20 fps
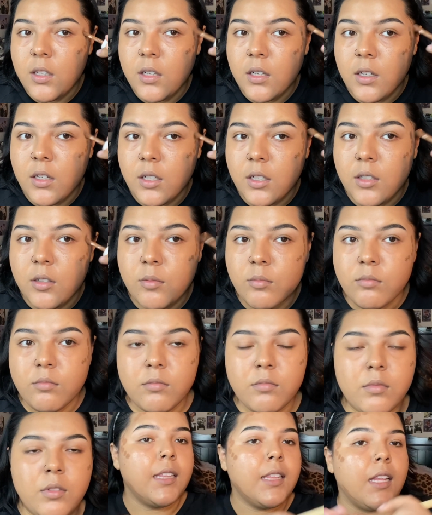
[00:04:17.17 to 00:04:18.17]

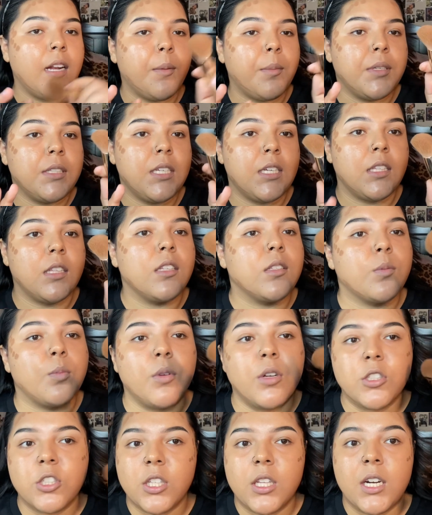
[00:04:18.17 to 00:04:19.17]
Then I'm gonna take this
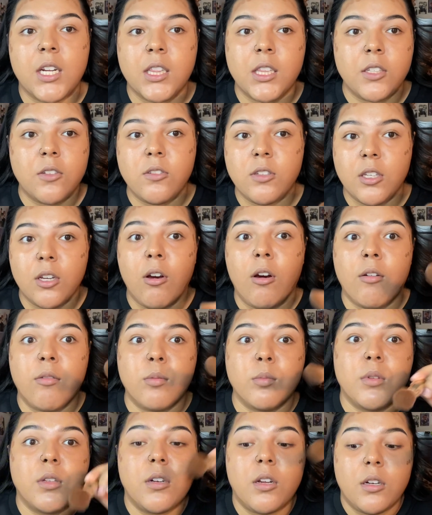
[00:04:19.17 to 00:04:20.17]
brush that I literally got
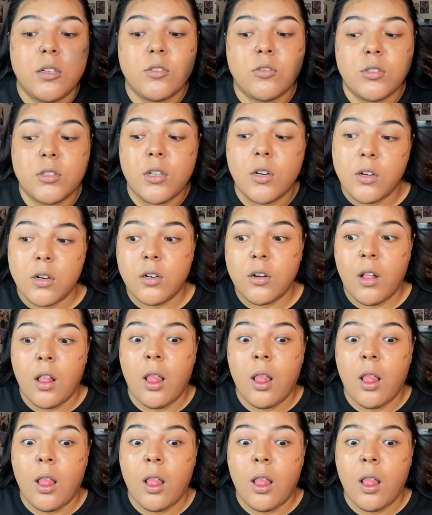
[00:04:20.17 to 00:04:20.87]
from the Dollar Tree girl